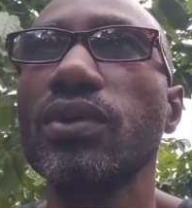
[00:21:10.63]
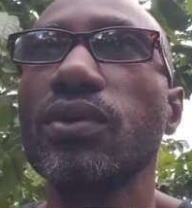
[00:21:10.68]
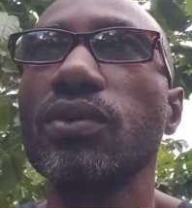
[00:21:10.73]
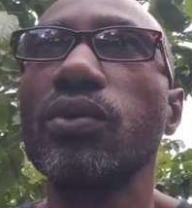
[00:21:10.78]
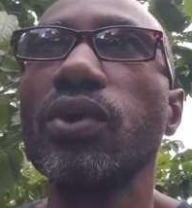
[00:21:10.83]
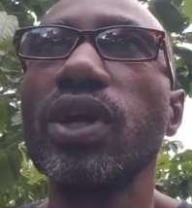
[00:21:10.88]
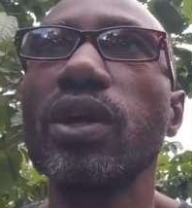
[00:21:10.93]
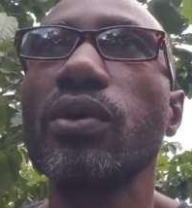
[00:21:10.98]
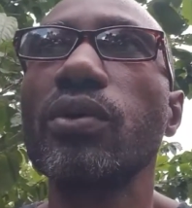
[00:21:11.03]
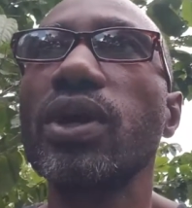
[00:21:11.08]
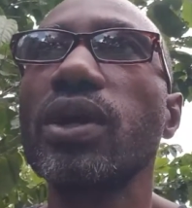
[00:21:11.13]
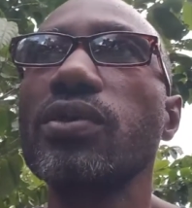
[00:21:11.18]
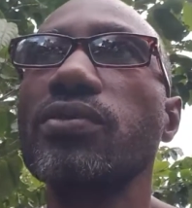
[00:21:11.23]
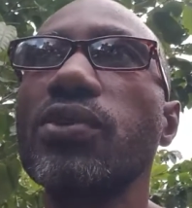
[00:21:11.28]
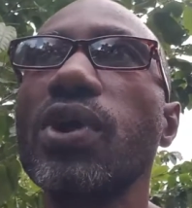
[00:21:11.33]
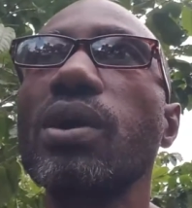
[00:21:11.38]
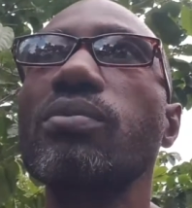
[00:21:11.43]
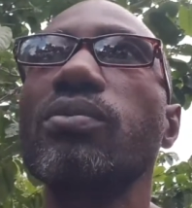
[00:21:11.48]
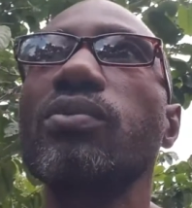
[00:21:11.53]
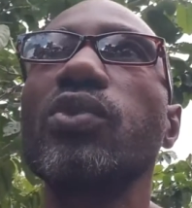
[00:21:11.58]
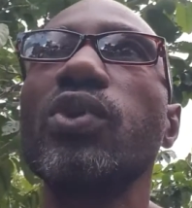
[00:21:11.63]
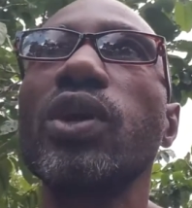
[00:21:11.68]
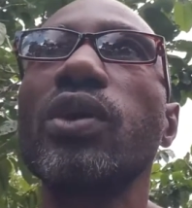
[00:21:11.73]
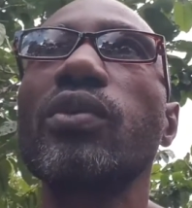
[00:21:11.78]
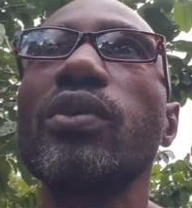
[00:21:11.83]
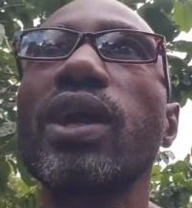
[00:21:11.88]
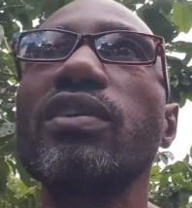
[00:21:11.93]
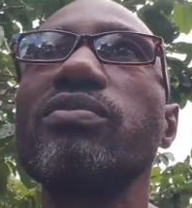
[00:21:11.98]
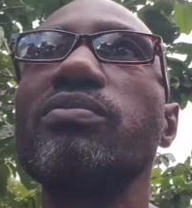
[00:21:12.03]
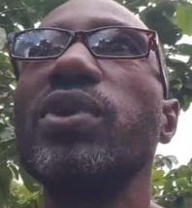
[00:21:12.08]
Where we are from, where
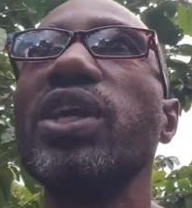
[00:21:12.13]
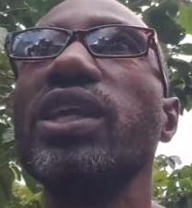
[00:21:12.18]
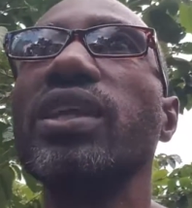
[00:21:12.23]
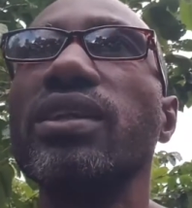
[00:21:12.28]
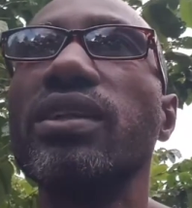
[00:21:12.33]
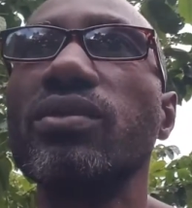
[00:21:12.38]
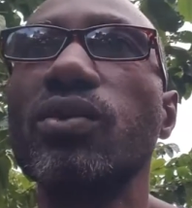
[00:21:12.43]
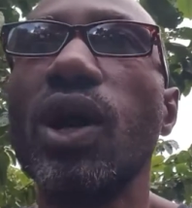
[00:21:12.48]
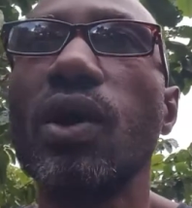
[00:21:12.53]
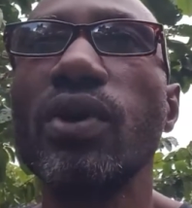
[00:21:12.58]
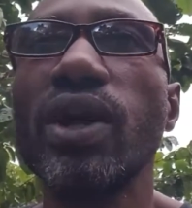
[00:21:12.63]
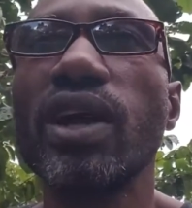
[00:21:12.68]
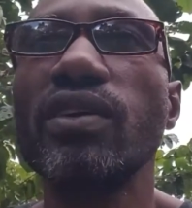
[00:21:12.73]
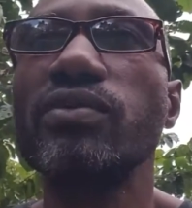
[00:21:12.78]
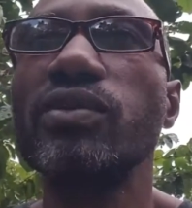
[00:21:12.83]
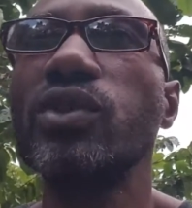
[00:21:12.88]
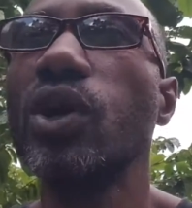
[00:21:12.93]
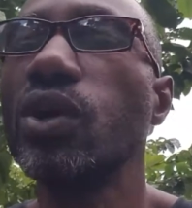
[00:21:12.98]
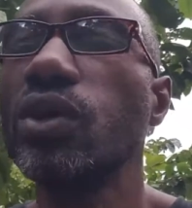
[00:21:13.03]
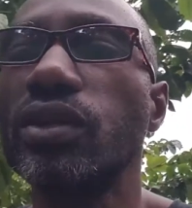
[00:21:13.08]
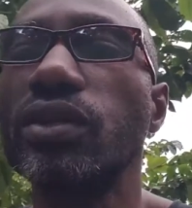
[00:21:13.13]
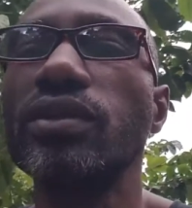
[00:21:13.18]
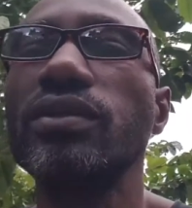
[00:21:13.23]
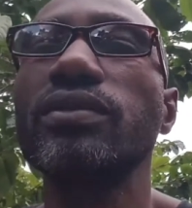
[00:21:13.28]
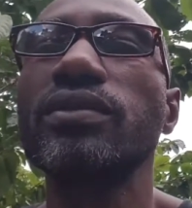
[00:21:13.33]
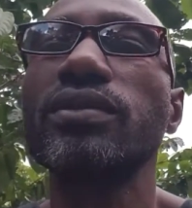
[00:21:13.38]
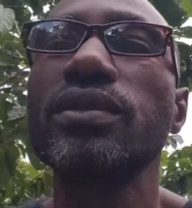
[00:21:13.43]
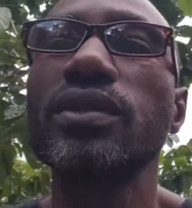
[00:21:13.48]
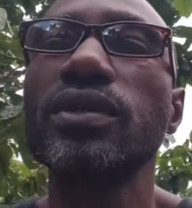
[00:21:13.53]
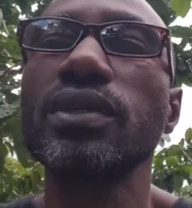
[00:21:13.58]
we have been, what we have done.
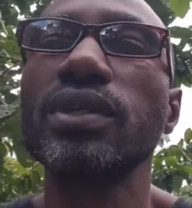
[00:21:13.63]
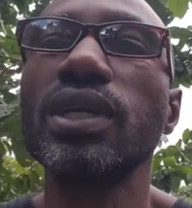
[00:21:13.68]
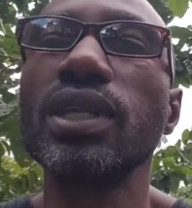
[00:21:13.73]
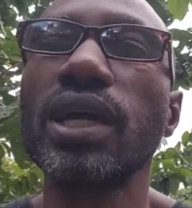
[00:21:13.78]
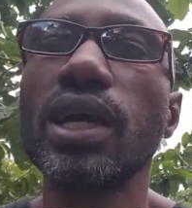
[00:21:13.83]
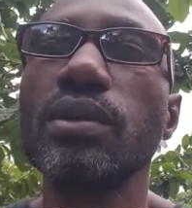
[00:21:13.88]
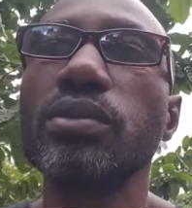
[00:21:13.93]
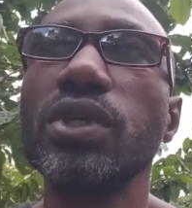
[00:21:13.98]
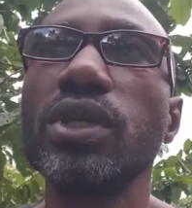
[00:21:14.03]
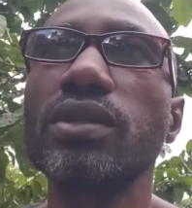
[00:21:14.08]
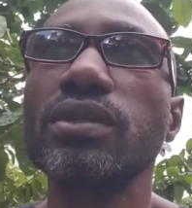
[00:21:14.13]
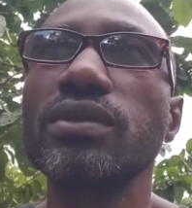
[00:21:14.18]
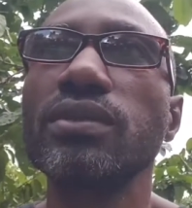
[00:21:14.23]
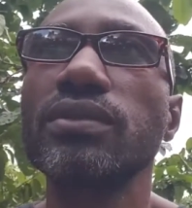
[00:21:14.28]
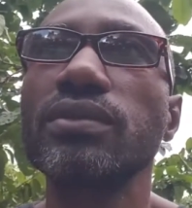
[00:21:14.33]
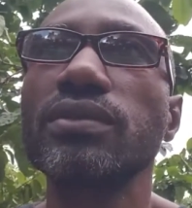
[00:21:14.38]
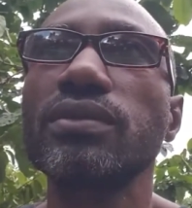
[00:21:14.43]
You know what I mean?